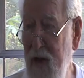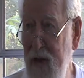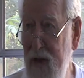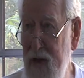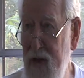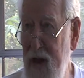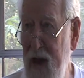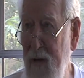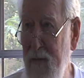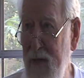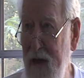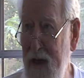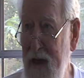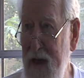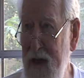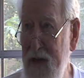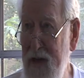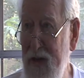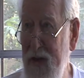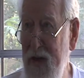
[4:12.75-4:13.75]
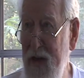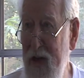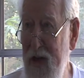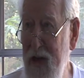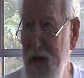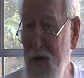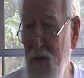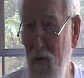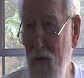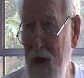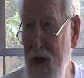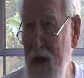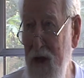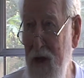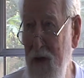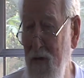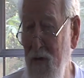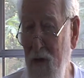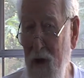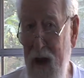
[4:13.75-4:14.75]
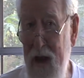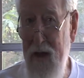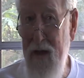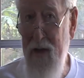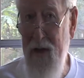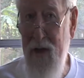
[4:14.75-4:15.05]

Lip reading: the Japanese, and he can read and write